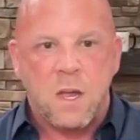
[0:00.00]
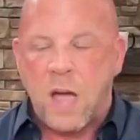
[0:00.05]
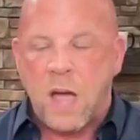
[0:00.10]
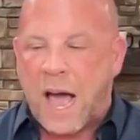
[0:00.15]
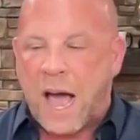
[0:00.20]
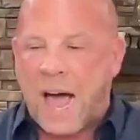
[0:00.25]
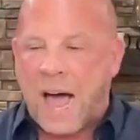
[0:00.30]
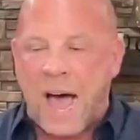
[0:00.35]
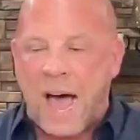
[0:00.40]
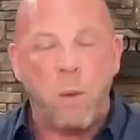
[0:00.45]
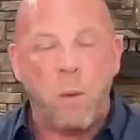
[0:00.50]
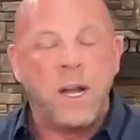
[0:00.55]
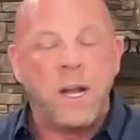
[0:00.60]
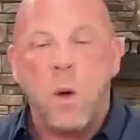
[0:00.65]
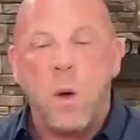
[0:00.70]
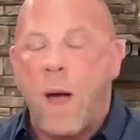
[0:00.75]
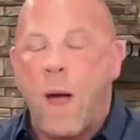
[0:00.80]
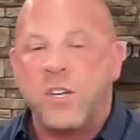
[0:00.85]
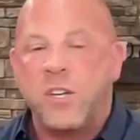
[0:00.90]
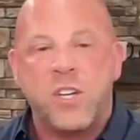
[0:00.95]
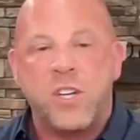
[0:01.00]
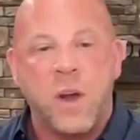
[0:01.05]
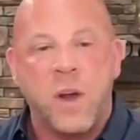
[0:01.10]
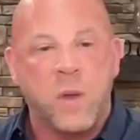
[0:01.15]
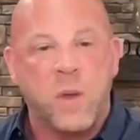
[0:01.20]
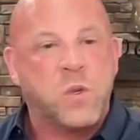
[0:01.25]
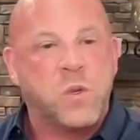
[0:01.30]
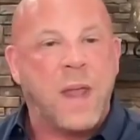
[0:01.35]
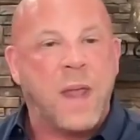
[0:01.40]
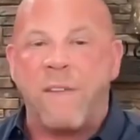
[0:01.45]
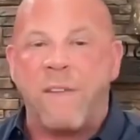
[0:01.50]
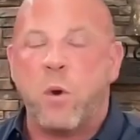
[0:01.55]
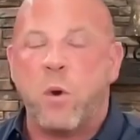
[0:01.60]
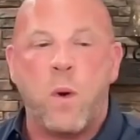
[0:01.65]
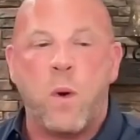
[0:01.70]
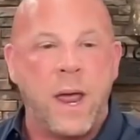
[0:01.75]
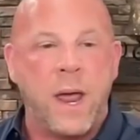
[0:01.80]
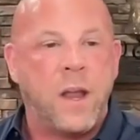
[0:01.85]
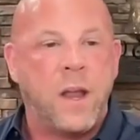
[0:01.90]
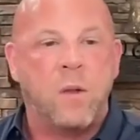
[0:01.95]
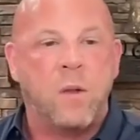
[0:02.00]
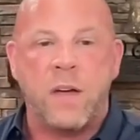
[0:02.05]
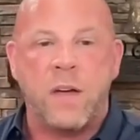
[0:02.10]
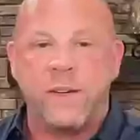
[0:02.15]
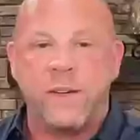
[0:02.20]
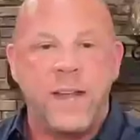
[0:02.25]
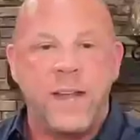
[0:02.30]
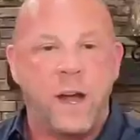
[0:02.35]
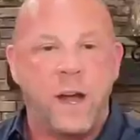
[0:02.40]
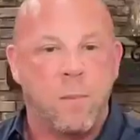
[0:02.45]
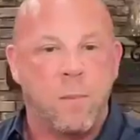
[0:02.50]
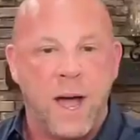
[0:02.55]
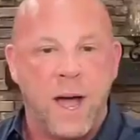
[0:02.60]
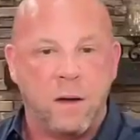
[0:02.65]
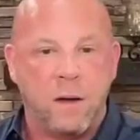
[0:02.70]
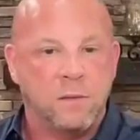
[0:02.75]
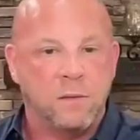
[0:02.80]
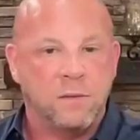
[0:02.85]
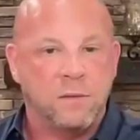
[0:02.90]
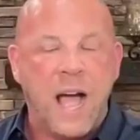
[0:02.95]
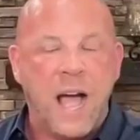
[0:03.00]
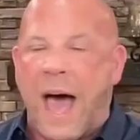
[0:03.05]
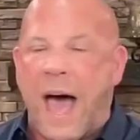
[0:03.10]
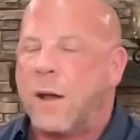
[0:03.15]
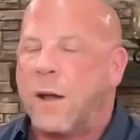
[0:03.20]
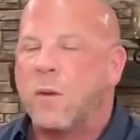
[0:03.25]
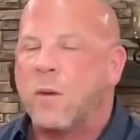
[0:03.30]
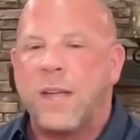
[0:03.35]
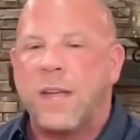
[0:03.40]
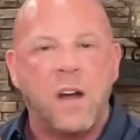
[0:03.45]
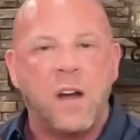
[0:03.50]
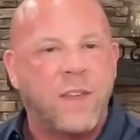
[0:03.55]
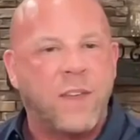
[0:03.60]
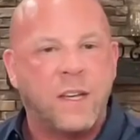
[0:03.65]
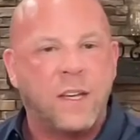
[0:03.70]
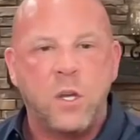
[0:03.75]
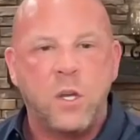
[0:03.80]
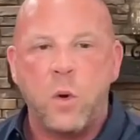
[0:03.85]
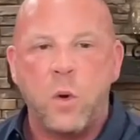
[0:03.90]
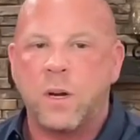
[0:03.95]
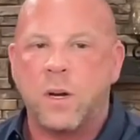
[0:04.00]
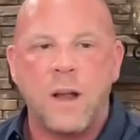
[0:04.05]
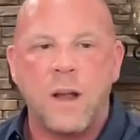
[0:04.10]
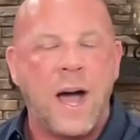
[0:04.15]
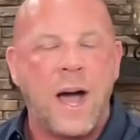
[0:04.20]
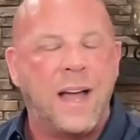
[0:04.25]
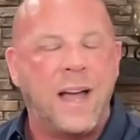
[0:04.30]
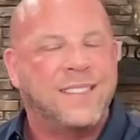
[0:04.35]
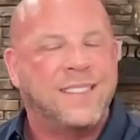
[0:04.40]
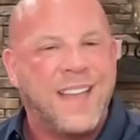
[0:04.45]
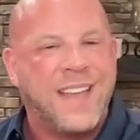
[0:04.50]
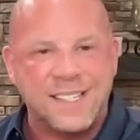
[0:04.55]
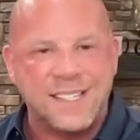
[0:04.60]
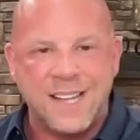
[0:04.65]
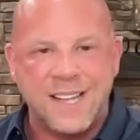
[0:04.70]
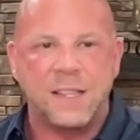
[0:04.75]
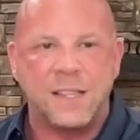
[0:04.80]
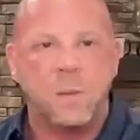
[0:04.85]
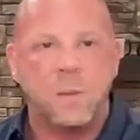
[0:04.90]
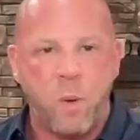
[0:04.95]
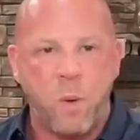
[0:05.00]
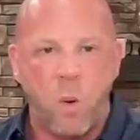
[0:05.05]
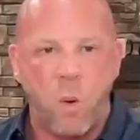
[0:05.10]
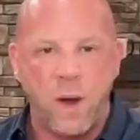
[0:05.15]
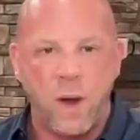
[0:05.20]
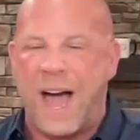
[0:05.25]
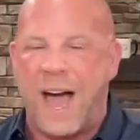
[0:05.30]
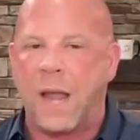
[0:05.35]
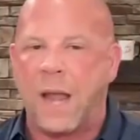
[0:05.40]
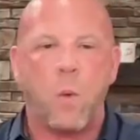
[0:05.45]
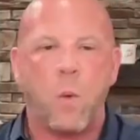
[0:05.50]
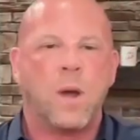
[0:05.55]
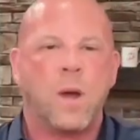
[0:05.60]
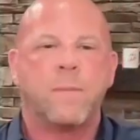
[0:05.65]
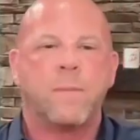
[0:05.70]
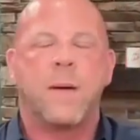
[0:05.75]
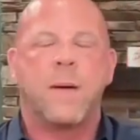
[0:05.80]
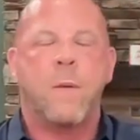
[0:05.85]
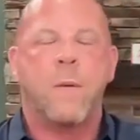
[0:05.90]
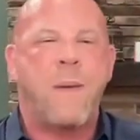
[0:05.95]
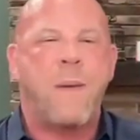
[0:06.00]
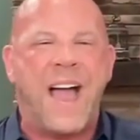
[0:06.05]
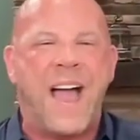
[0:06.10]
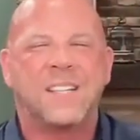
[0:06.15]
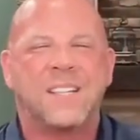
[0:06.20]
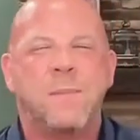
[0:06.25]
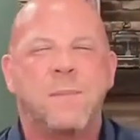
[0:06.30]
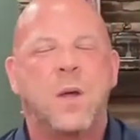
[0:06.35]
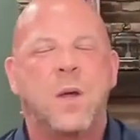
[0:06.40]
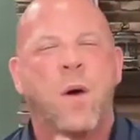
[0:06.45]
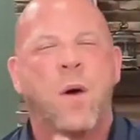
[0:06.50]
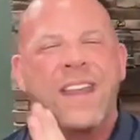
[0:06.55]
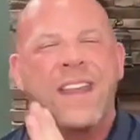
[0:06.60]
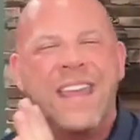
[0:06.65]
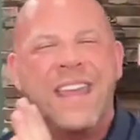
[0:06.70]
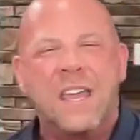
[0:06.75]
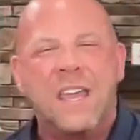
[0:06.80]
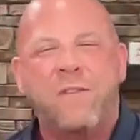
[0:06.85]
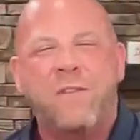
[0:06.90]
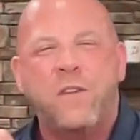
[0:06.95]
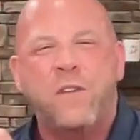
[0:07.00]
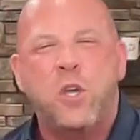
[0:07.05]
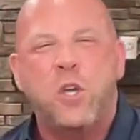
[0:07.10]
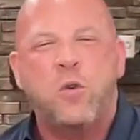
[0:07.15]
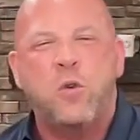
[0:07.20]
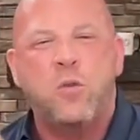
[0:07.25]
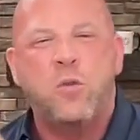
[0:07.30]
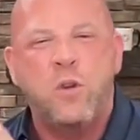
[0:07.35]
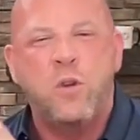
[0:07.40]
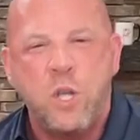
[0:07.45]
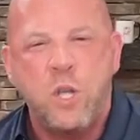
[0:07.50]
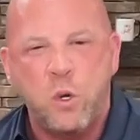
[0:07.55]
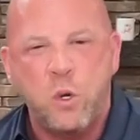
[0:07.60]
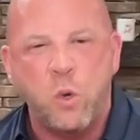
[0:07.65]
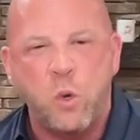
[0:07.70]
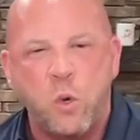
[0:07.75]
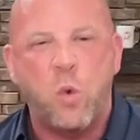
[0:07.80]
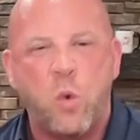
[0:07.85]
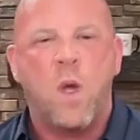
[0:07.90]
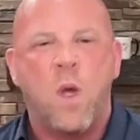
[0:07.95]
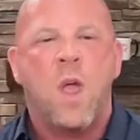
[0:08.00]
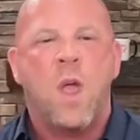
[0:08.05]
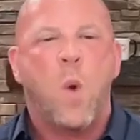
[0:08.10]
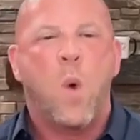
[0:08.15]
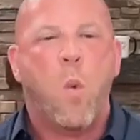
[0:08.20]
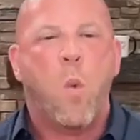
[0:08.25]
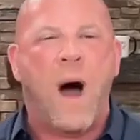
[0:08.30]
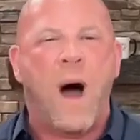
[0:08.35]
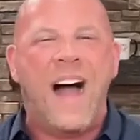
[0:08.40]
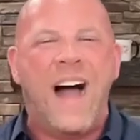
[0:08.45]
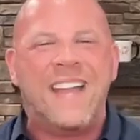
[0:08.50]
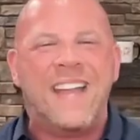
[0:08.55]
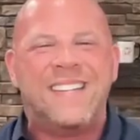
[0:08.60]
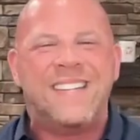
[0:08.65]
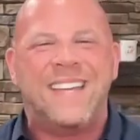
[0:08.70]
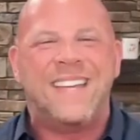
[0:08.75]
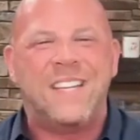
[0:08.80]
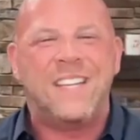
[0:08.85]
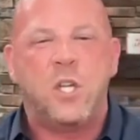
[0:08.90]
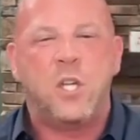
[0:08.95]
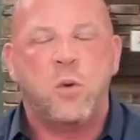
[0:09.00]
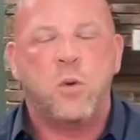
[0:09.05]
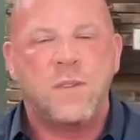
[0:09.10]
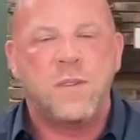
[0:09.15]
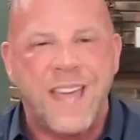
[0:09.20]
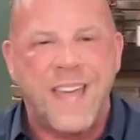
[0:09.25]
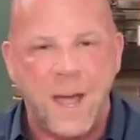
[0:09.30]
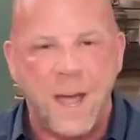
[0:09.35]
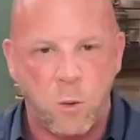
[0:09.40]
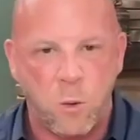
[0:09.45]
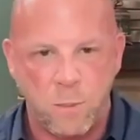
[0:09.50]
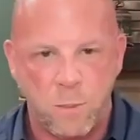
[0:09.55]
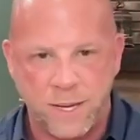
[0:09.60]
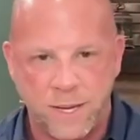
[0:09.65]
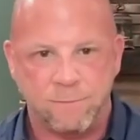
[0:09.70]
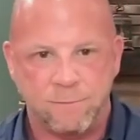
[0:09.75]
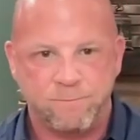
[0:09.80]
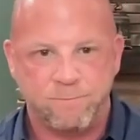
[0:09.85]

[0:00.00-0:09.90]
I want to go out and share this with everyone I know, love, and care about. I don't care if they do it or not. That's not the point. I don't want them coming back to me going, if you knew, why didn't you tell me?